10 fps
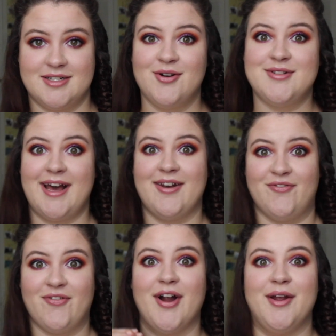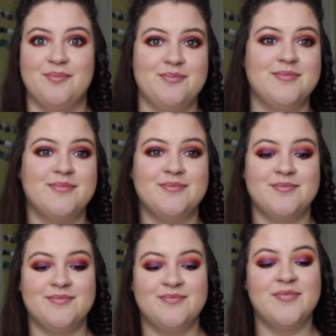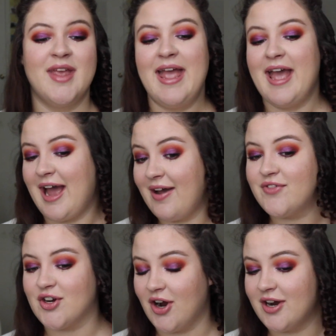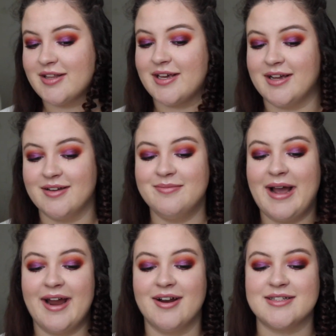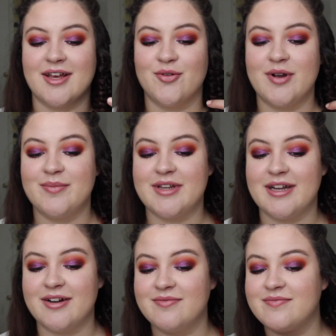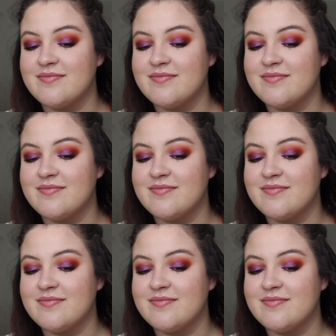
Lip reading: goes out of frame. After curling, my hair is all the way up to here.